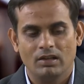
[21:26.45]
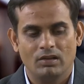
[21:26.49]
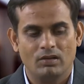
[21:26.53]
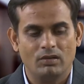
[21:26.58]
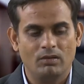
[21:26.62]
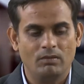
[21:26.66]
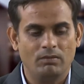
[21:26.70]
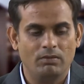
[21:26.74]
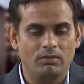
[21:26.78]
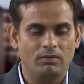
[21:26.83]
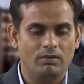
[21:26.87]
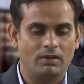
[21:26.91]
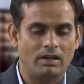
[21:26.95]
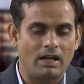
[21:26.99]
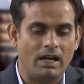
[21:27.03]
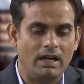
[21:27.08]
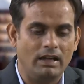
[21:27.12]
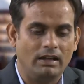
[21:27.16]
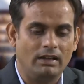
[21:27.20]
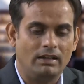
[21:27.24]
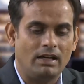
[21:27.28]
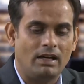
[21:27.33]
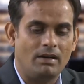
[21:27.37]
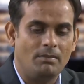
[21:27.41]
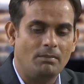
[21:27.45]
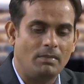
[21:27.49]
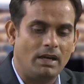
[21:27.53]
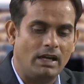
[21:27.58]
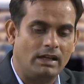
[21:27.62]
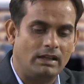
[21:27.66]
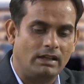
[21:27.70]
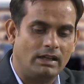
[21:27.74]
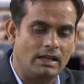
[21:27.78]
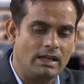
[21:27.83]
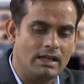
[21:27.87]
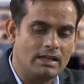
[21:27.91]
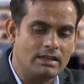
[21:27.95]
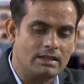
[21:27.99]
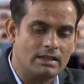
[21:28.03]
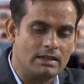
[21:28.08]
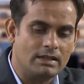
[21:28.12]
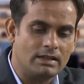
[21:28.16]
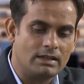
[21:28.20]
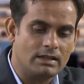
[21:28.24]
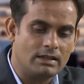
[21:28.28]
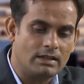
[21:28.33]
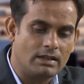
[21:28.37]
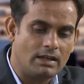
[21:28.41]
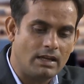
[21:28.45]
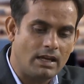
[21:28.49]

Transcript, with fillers: to write the matrix